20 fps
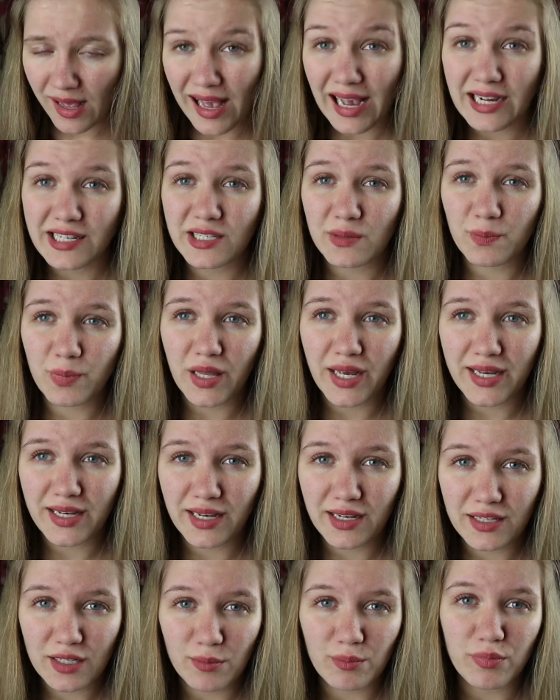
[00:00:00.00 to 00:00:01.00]

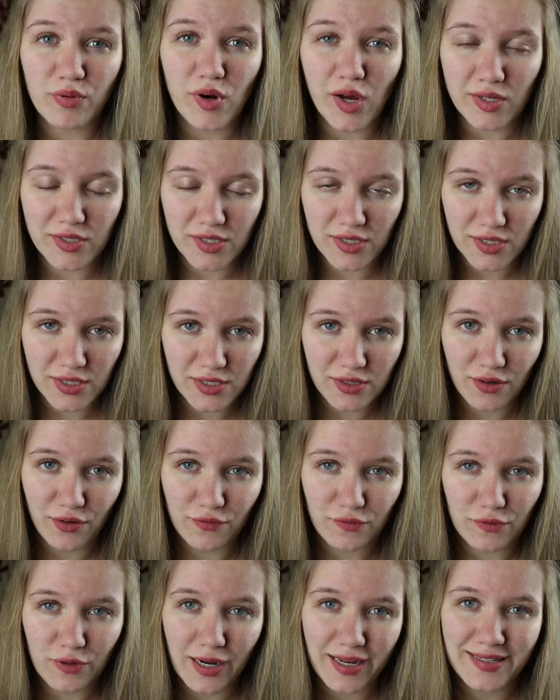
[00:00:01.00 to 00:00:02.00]
explaining the process
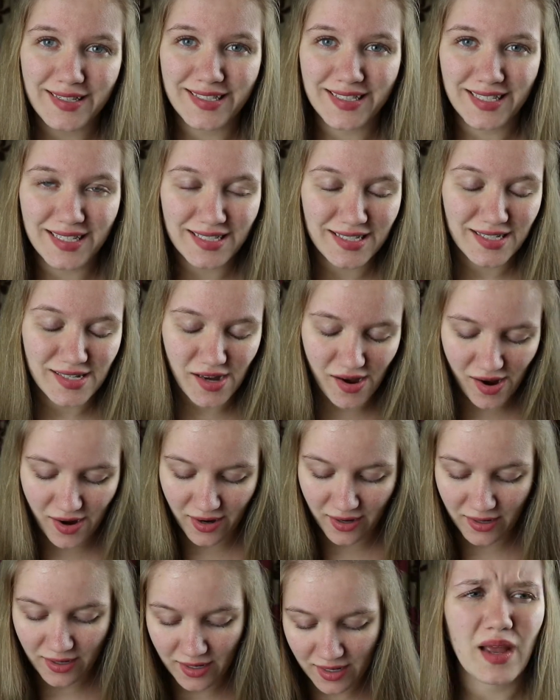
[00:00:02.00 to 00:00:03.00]
of writing this
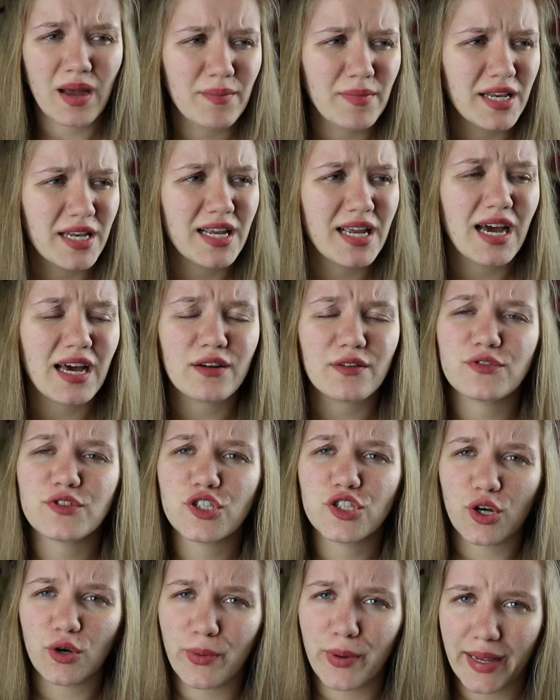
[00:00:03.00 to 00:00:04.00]
song. I mean, kind of
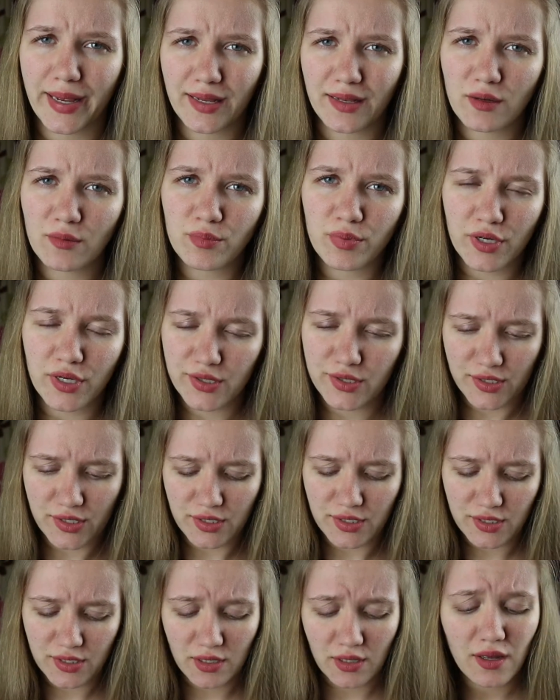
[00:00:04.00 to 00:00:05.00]
showing the
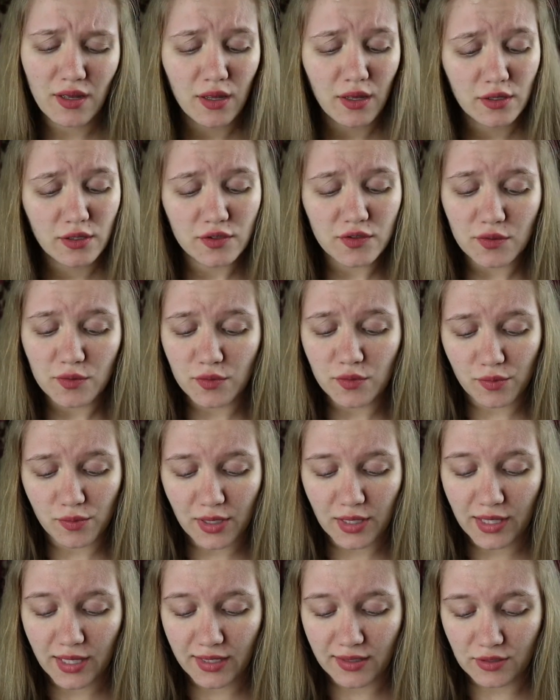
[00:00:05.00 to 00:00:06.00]
process. So it's
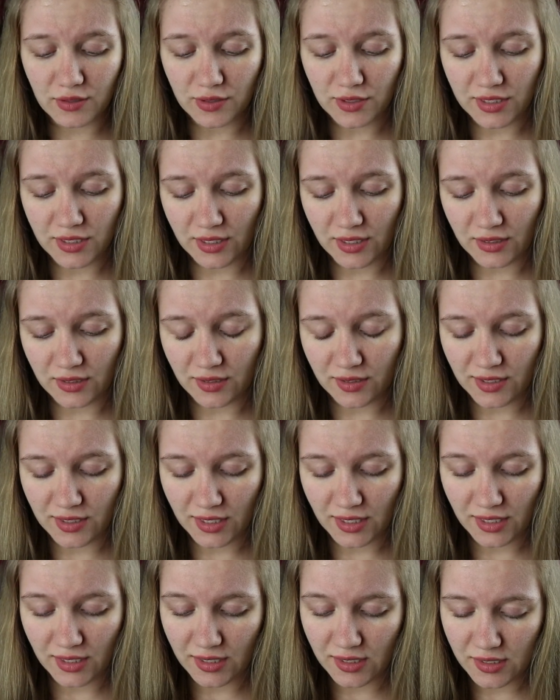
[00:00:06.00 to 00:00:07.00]
really interesting to
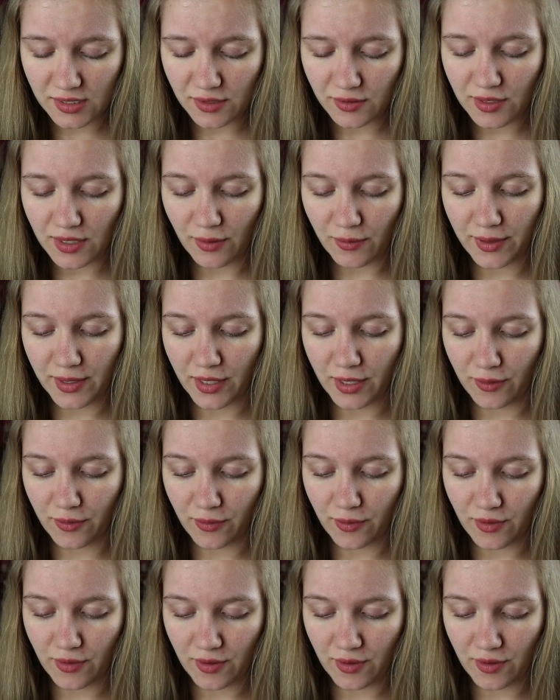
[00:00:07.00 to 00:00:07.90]
see. So there we go.